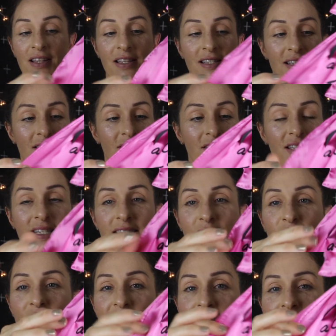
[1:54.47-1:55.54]
this little
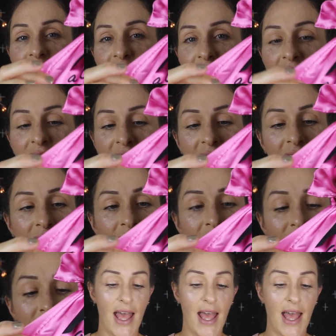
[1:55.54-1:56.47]
silky little thing.